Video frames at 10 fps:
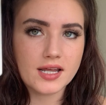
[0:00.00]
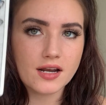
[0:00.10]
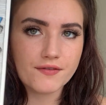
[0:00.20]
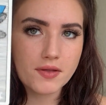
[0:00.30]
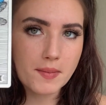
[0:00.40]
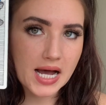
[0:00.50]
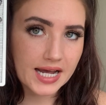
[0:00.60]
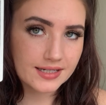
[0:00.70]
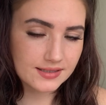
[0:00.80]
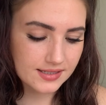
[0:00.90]
and of the
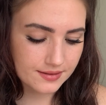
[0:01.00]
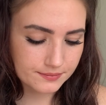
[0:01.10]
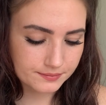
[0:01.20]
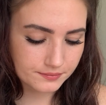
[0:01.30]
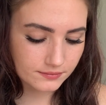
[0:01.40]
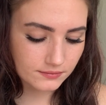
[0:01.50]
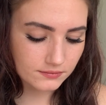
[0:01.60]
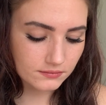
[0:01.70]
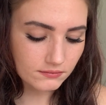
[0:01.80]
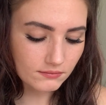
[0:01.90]
mind.
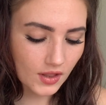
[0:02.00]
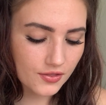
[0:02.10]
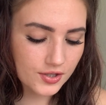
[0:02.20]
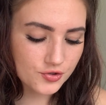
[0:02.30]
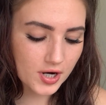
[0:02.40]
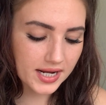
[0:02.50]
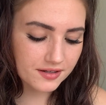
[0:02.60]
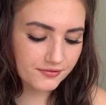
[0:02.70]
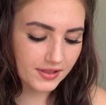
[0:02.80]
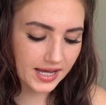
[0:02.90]
The
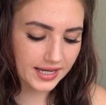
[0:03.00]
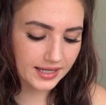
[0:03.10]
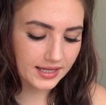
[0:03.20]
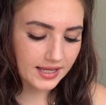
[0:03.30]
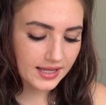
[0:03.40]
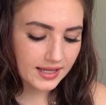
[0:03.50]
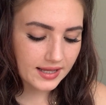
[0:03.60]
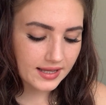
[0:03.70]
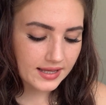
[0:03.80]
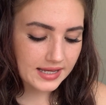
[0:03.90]
dragonfly
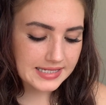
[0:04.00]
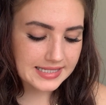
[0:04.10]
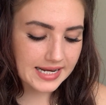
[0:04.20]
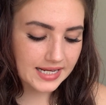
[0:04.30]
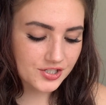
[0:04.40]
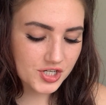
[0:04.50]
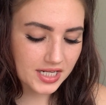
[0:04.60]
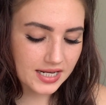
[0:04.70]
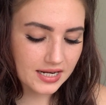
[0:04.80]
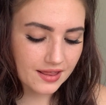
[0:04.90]
is an
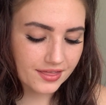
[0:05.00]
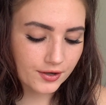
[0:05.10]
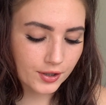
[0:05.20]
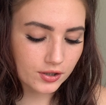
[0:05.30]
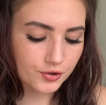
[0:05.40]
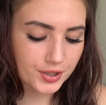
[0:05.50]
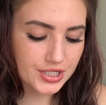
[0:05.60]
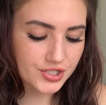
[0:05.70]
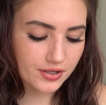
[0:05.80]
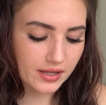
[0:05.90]
ancient and ethereal
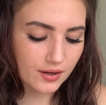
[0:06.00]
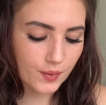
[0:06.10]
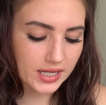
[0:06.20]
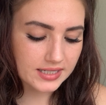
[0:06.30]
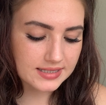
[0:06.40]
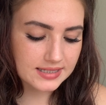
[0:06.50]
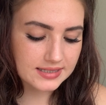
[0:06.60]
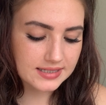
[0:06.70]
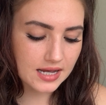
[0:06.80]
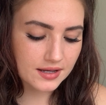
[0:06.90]
creature that awakens a
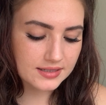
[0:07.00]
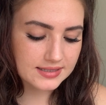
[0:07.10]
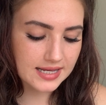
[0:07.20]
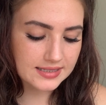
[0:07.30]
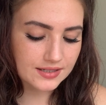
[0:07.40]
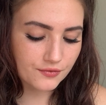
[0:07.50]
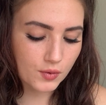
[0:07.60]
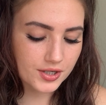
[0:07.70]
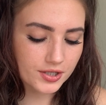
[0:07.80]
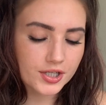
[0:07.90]
sense of
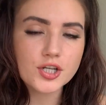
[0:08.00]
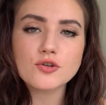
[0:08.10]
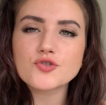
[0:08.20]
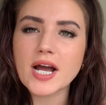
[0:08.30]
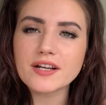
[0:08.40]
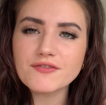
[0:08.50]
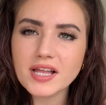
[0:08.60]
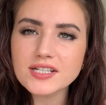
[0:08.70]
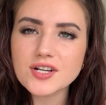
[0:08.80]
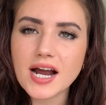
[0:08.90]
wonder. You know,
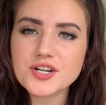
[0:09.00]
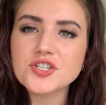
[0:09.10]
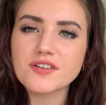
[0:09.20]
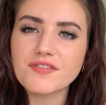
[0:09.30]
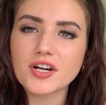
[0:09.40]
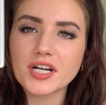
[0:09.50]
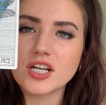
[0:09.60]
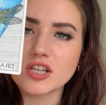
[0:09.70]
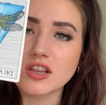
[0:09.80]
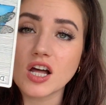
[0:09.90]
dragonflies are actually very
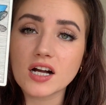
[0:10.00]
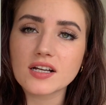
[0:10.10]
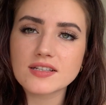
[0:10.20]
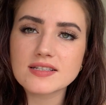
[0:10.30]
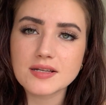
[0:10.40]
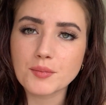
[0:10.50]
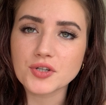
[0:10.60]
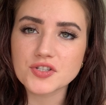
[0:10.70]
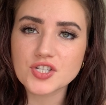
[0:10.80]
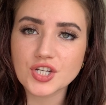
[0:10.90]
good luck
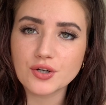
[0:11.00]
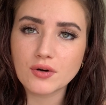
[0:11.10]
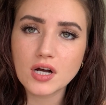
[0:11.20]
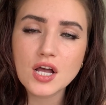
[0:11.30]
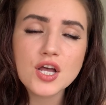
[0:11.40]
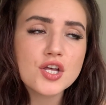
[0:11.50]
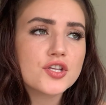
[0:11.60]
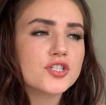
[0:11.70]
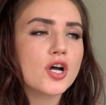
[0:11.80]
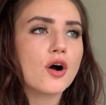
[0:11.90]
symbols too.
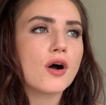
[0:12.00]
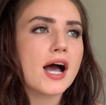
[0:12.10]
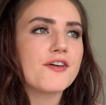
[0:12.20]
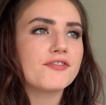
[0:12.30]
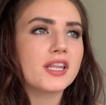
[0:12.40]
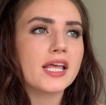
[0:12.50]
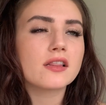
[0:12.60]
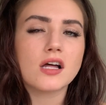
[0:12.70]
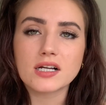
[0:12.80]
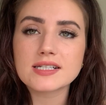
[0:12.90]
So I feel like
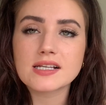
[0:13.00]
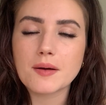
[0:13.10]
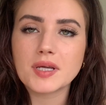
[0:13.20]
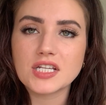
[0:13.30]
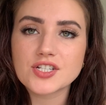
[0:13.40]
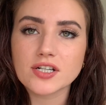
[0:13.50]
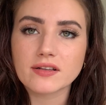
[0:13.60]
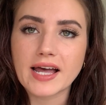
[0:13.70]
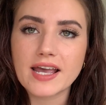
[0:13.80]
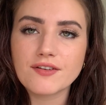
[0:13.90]
luck is coming into your
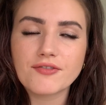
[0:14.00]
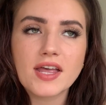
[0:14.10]
life,